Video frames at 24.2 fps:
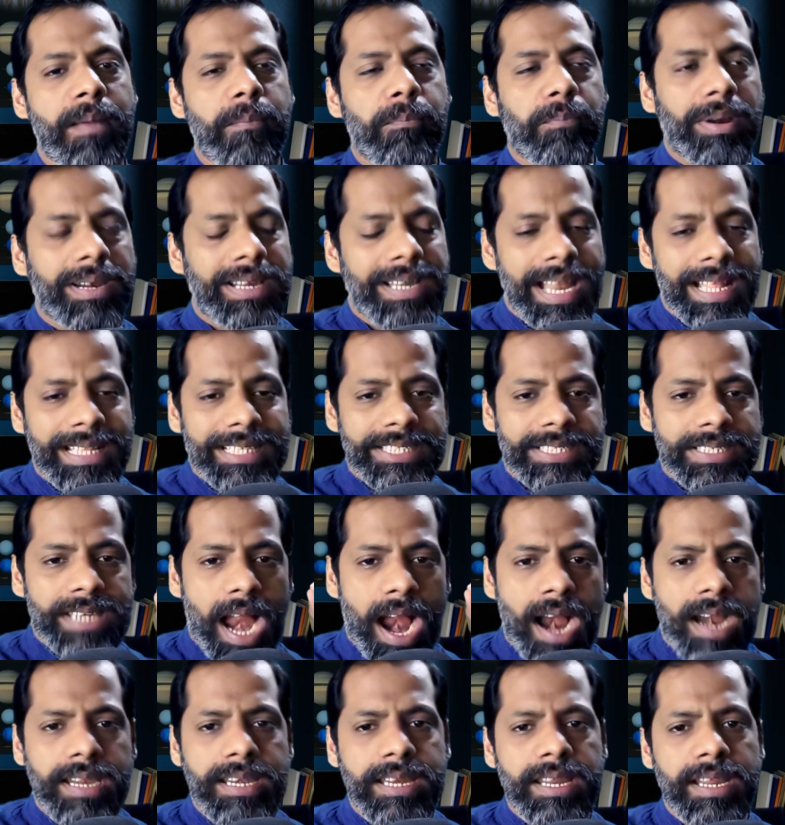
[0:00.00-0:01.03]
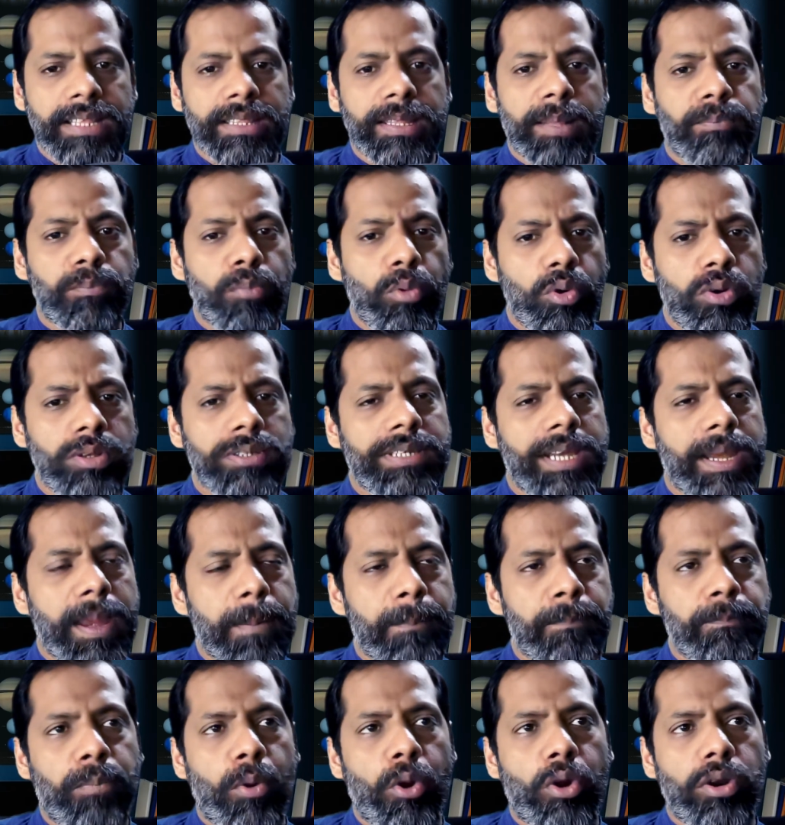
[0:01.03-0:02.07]
But let's start here. The most
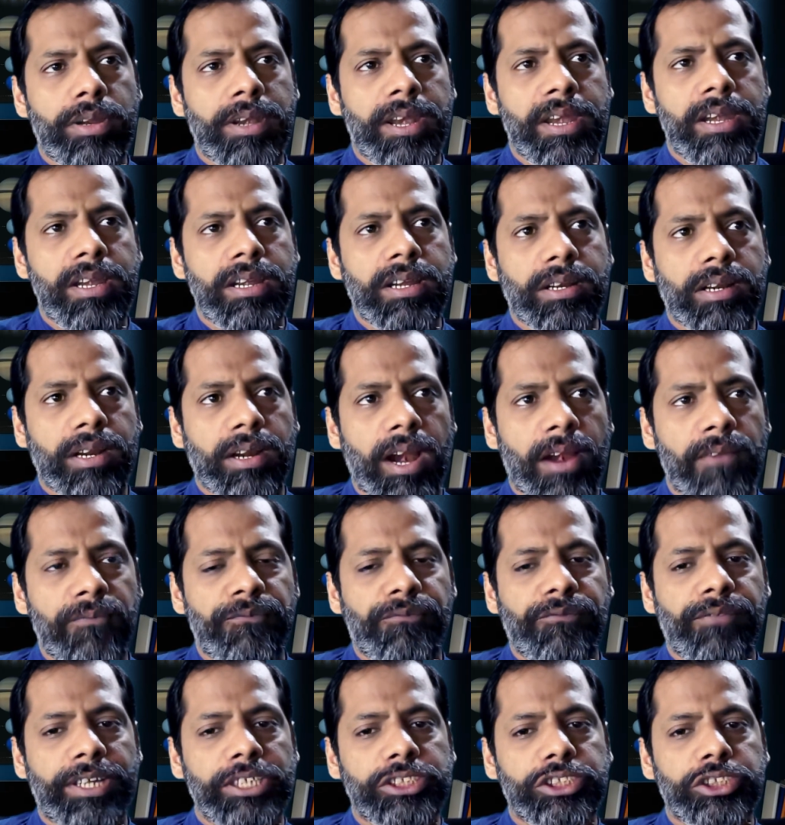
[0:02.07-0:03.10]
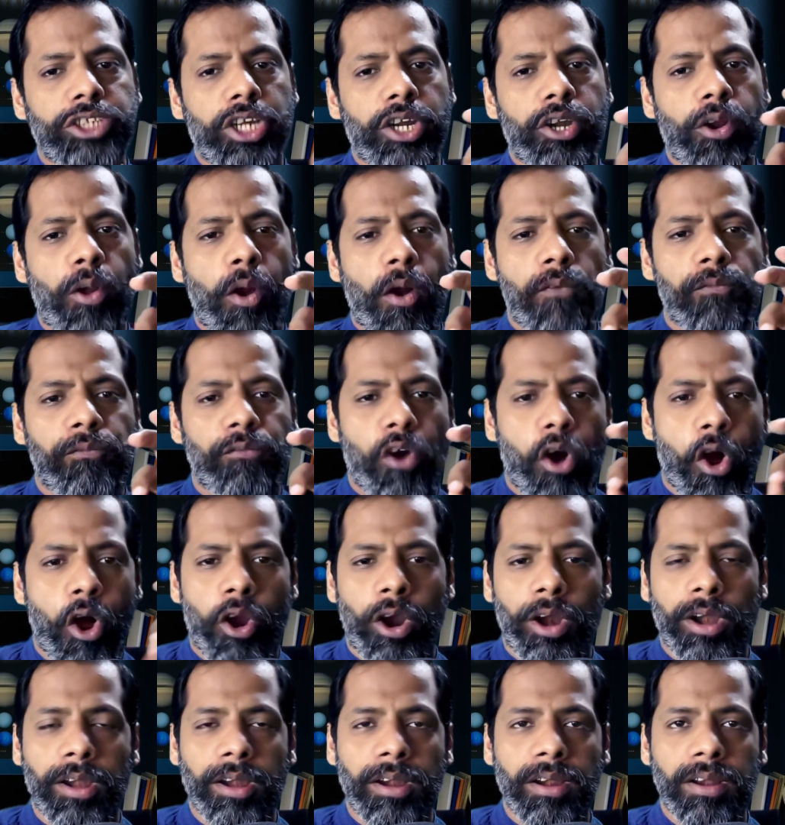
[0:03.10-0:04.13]
important confession of
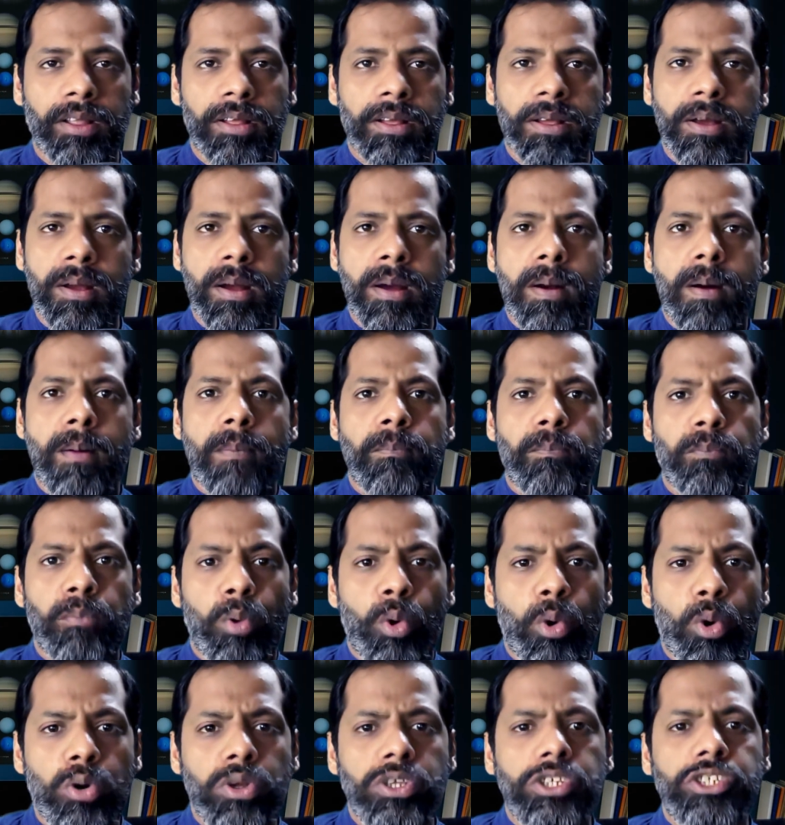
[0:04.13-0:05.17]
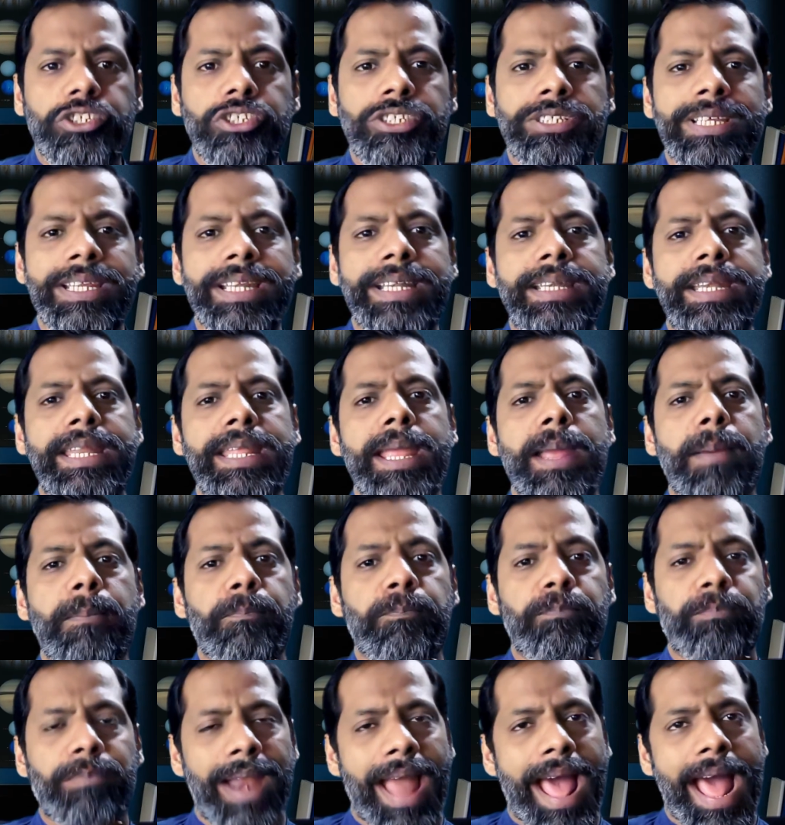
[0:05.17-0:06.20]
all. Most
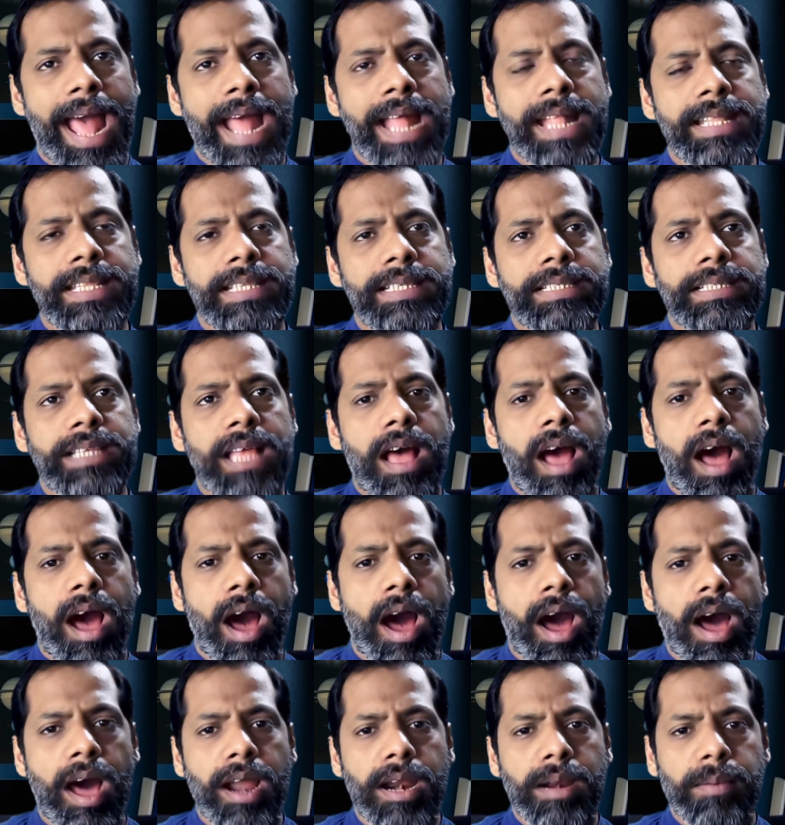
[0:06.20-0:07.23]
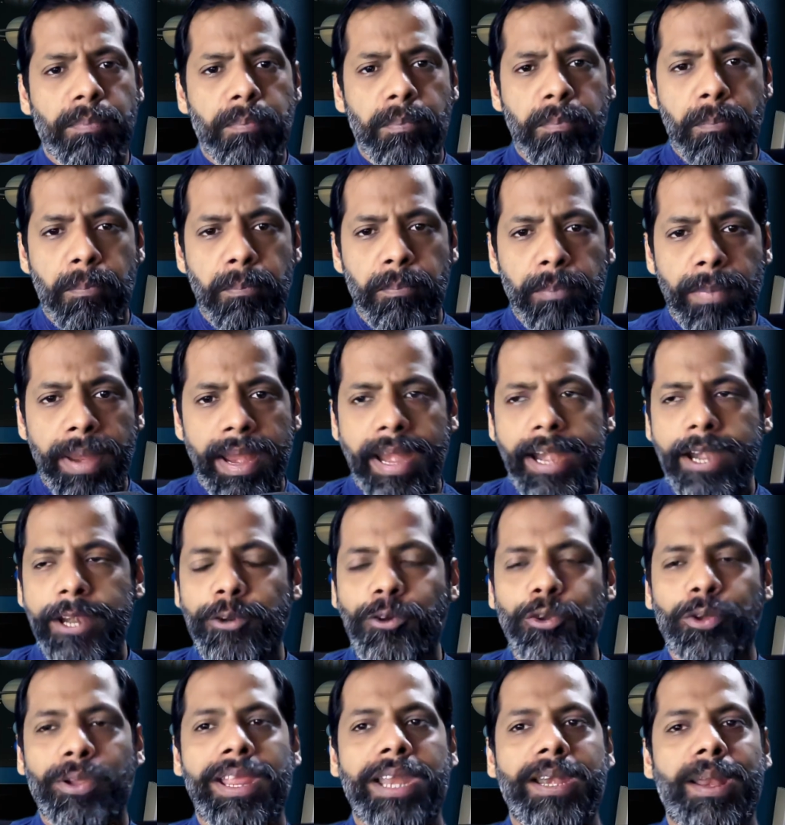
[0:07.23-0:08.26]
GTM plans are
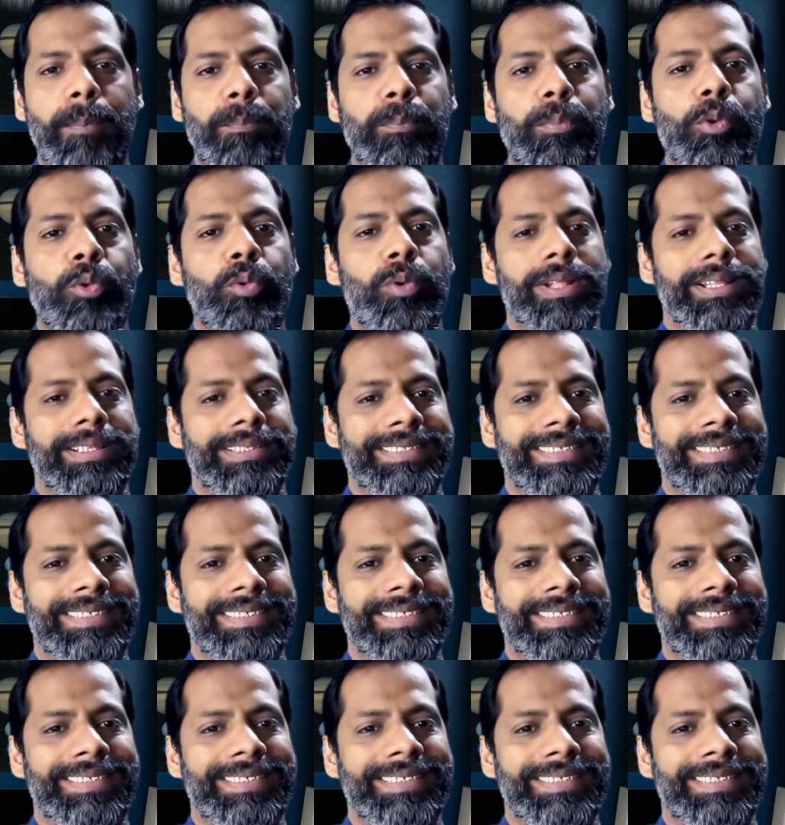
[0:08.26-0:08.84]
made to get approval.